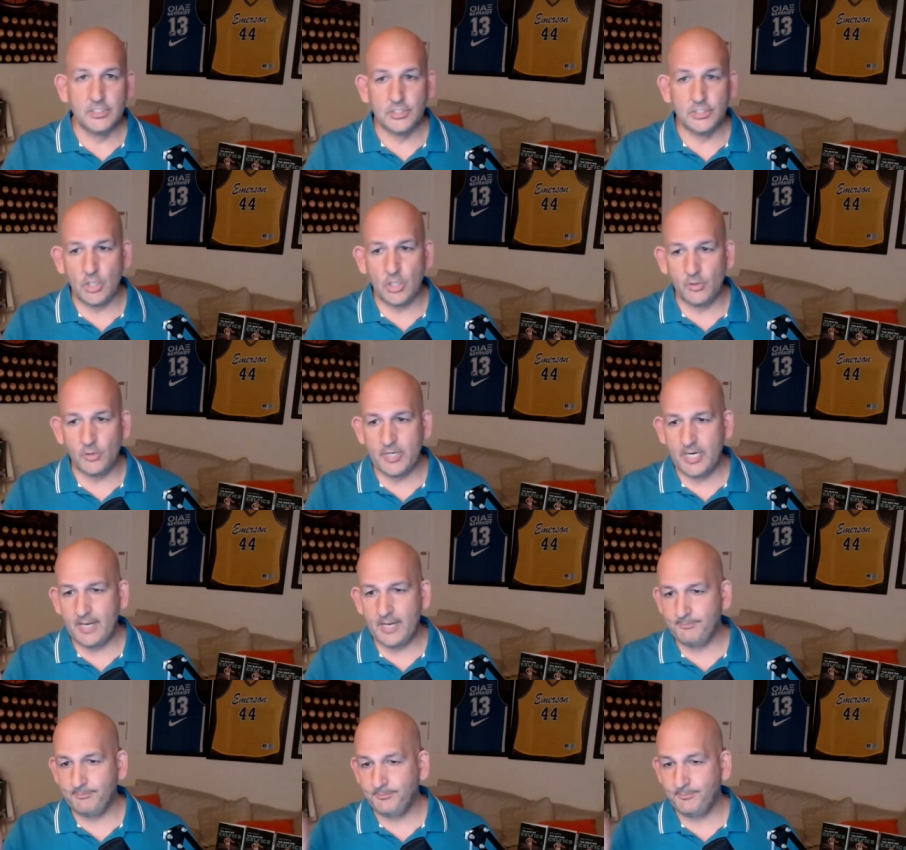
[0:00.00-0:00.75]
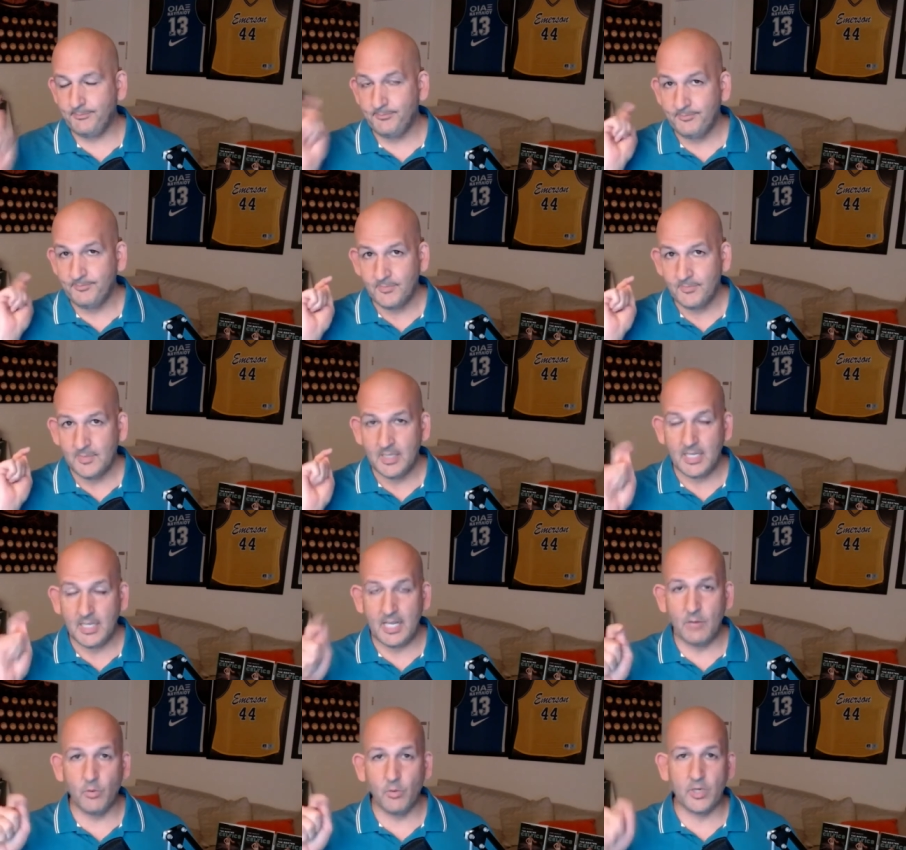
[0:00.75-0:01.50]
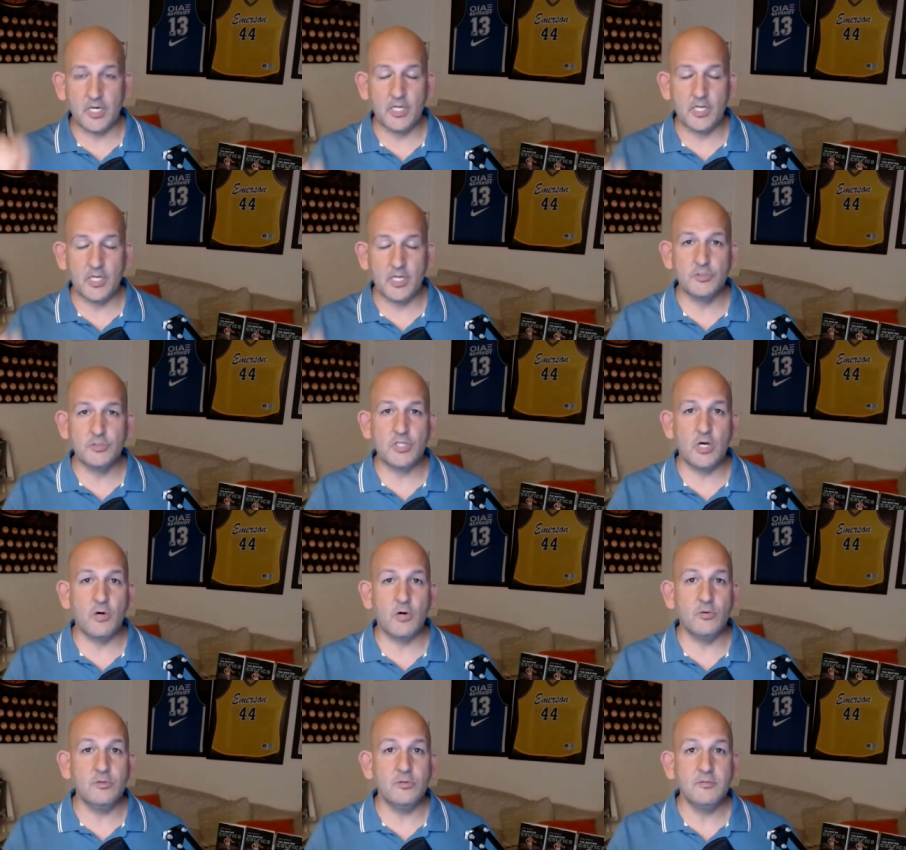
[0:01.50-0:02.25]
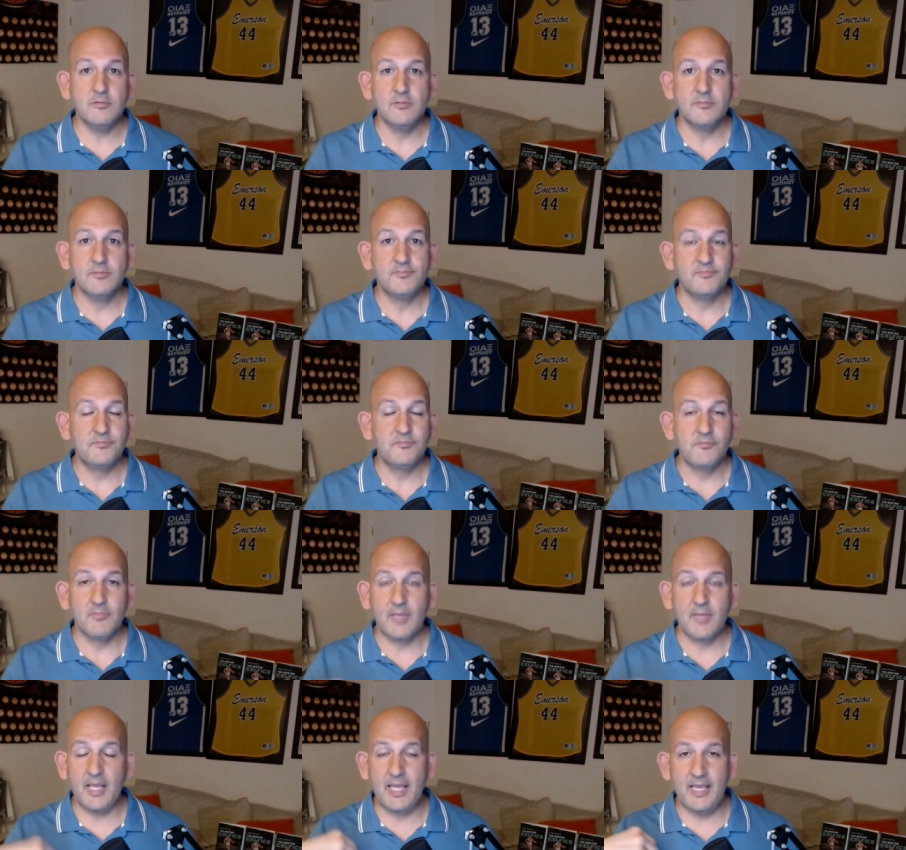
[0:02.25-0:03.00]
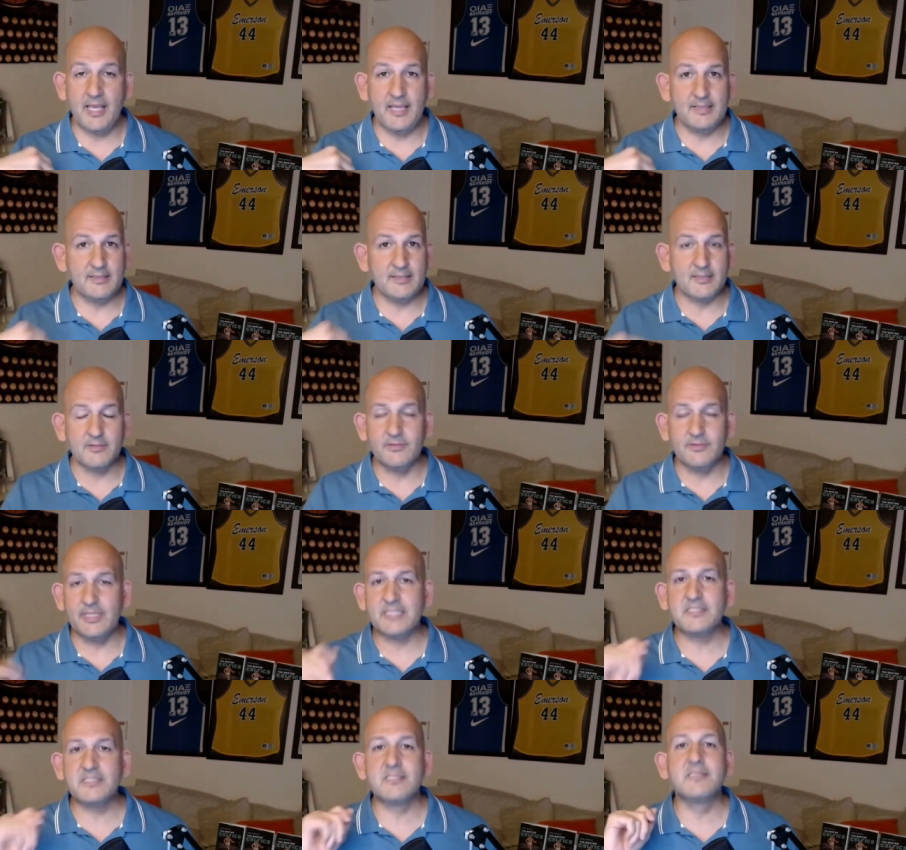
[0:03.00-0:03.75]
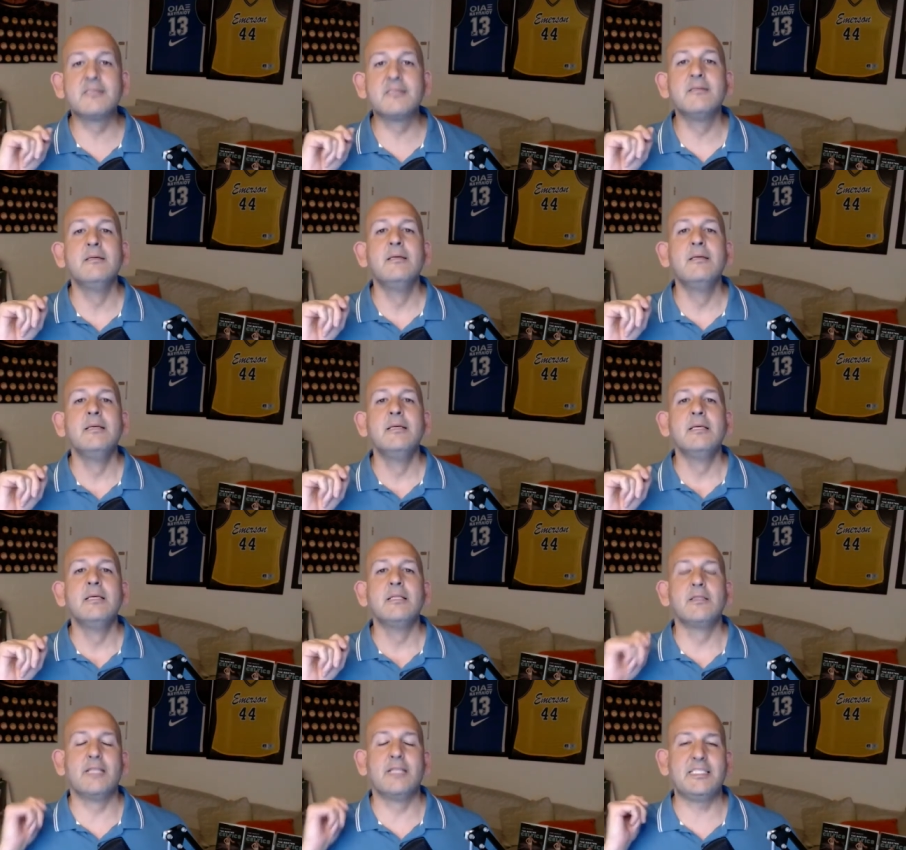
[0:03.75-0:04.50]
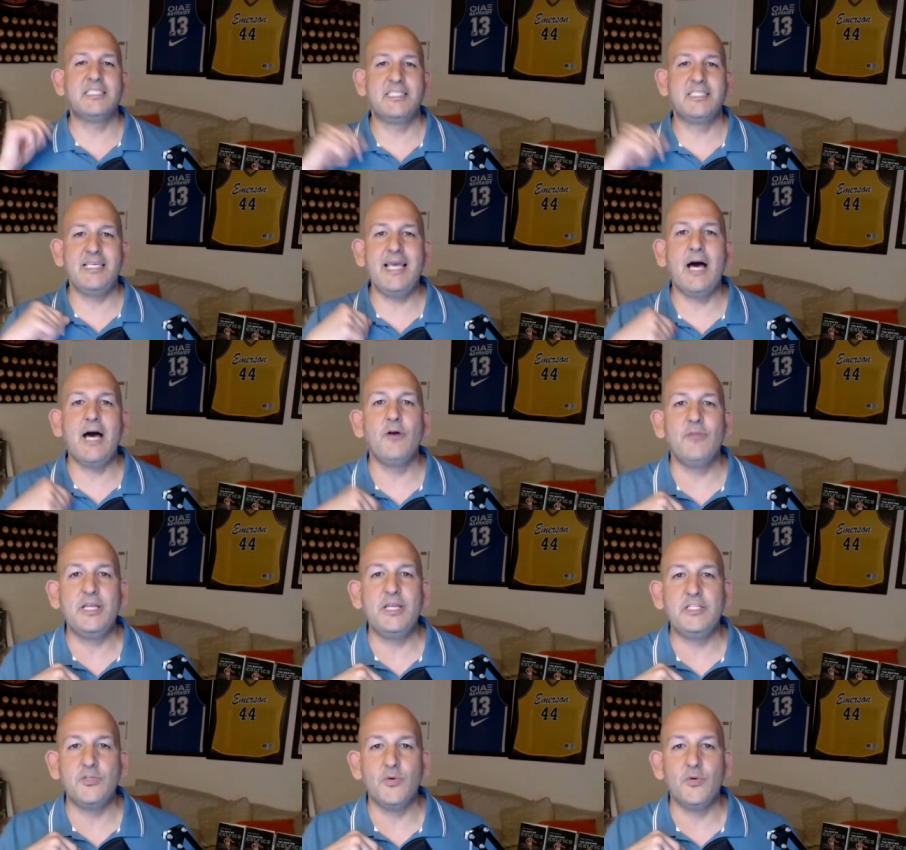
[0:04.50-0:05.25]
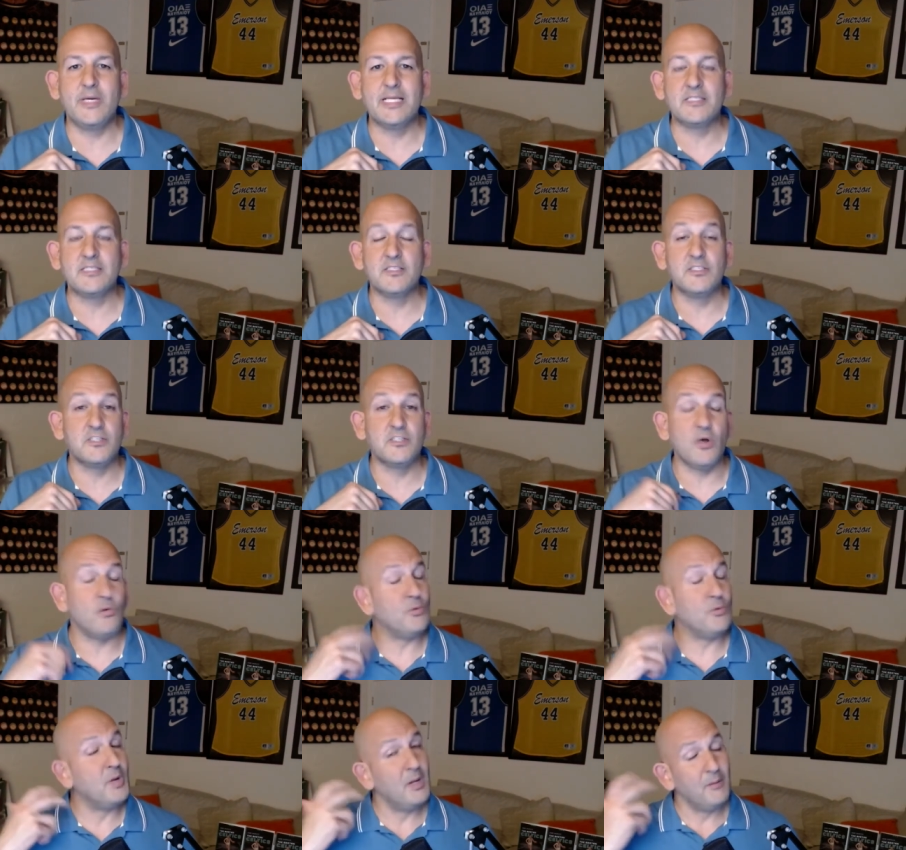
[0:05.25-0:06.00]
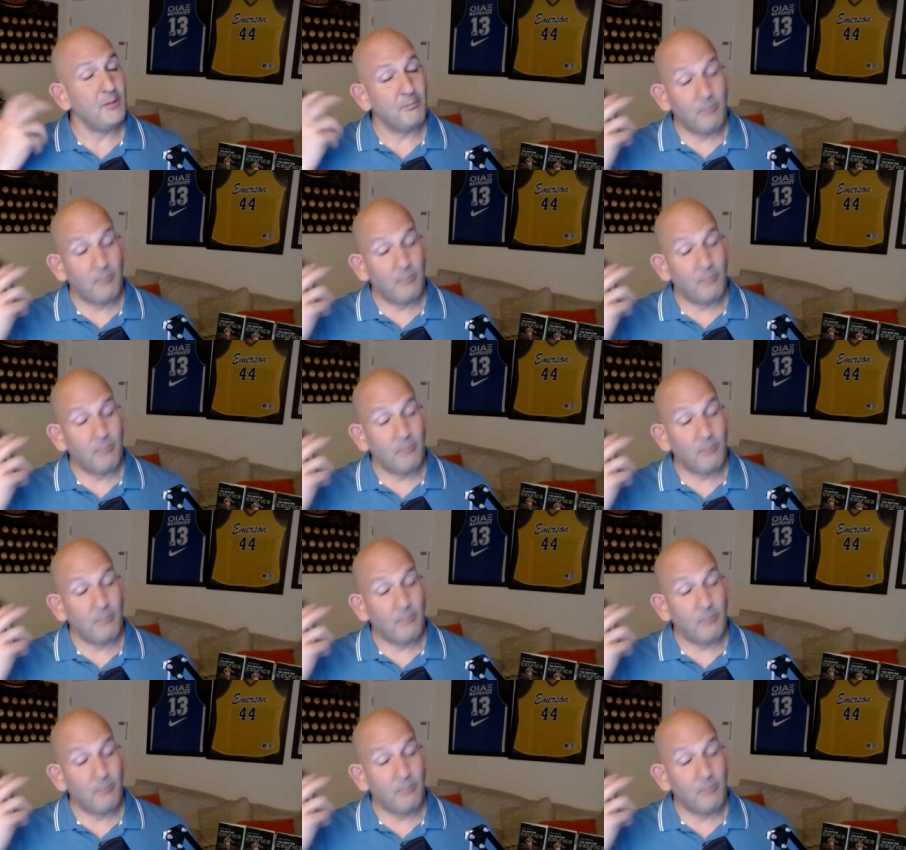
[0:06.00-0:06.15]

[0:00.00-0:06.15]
zone it up, and we're going to go zone, and let's, let's see how they do against the zone.